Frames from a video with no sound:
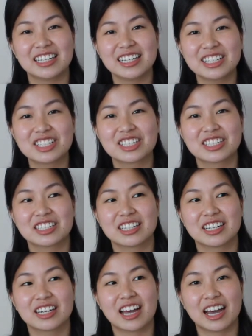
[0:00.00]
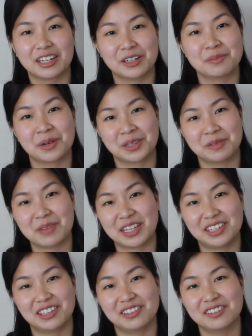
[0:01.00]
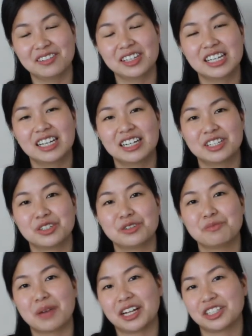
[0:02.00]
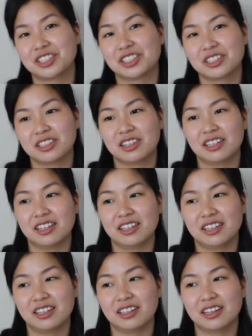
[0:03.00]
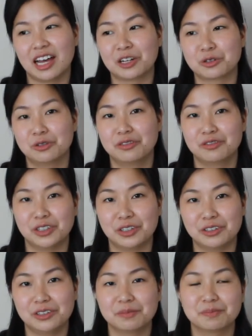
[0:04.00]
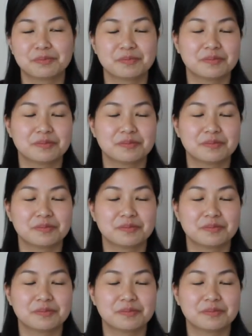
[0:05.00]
each item on the menu to match the actual food.